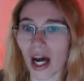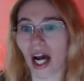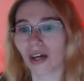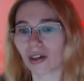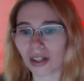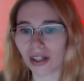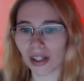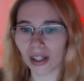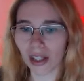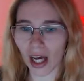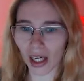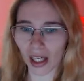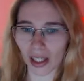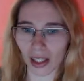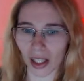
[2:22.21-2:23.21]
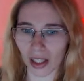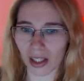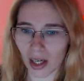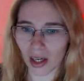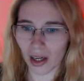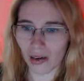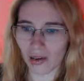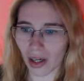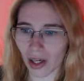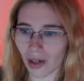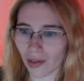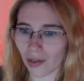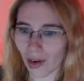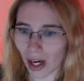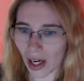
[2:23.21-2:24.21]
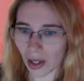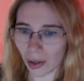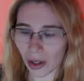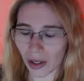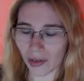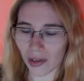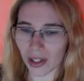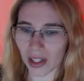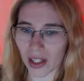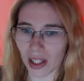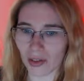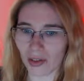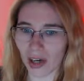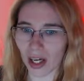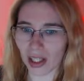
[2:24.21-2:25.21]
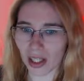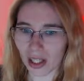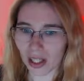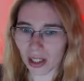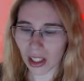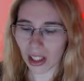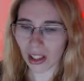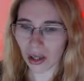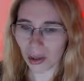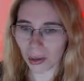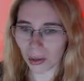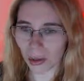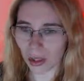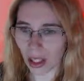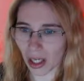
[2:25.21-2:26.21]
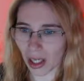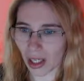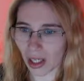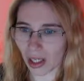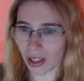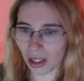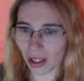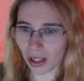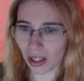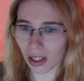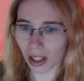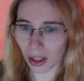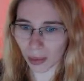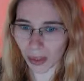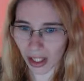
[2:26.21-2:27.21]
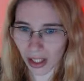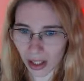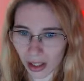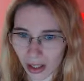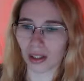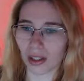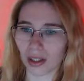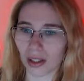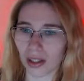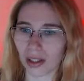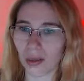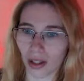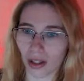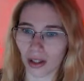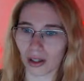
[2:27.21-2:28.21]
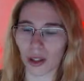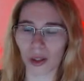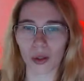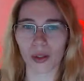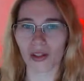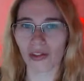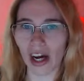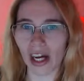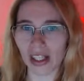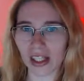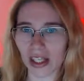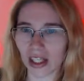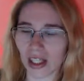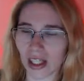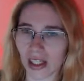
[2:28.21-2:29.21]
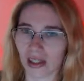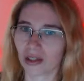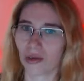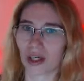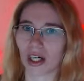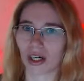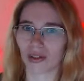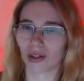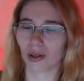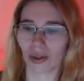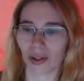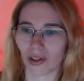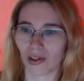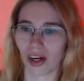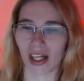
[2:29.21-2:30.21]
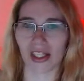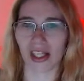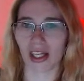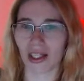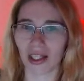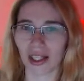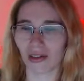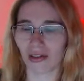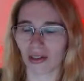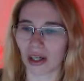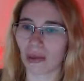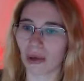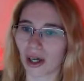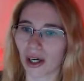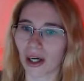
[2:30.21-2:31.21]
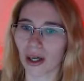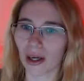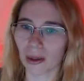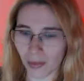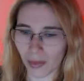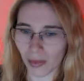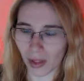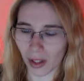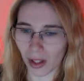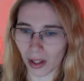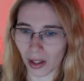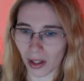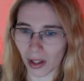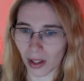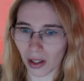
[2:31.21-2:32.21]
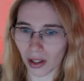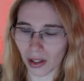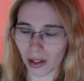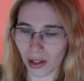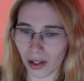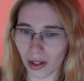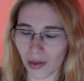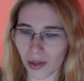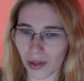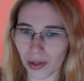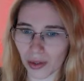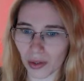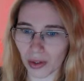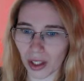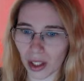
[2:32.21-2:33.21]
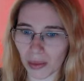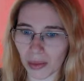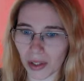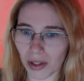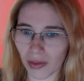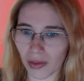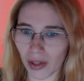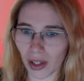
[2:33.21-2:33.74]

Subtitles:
you decided, let's verify if it's a fast LED or a Neopixel. This one goes with fast LED, so we'll have to go with the fast LED framework. So if you scroll up to the very